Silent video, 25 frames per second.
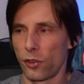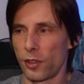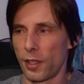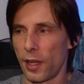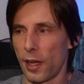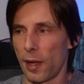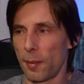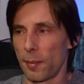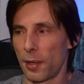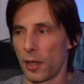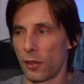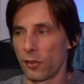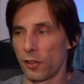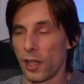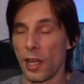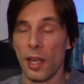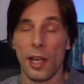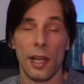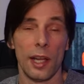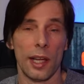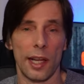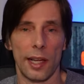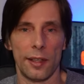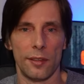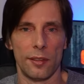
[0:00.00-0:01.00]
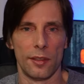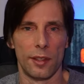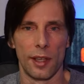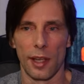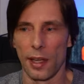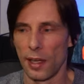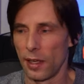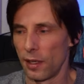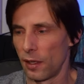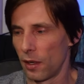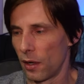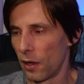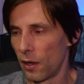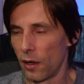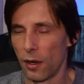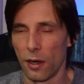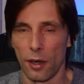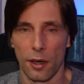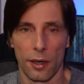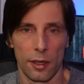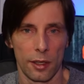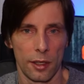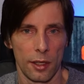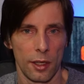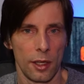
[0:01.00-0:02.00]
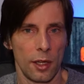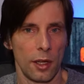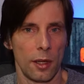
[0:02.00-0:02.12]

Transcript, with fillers: cameras and they are